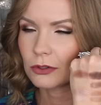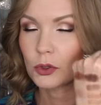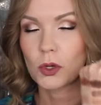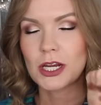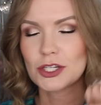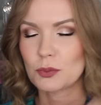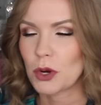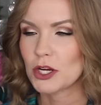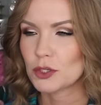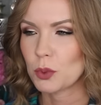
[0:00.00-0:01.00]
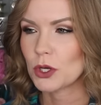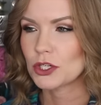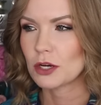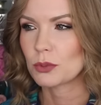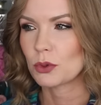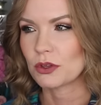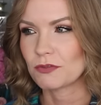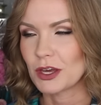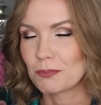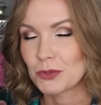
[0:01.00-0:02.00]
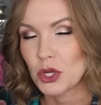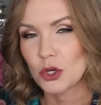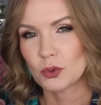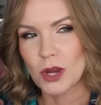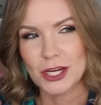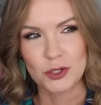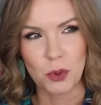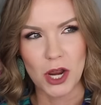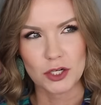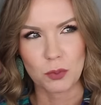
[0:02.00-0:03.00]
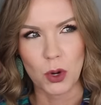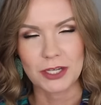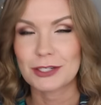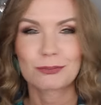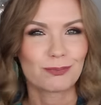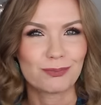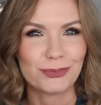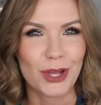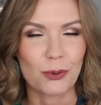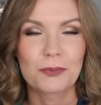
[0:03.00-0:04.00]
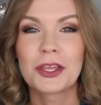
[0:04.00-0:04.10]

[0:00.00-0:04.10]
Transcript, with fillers: grayish price point on both of them. Grayish price point. No.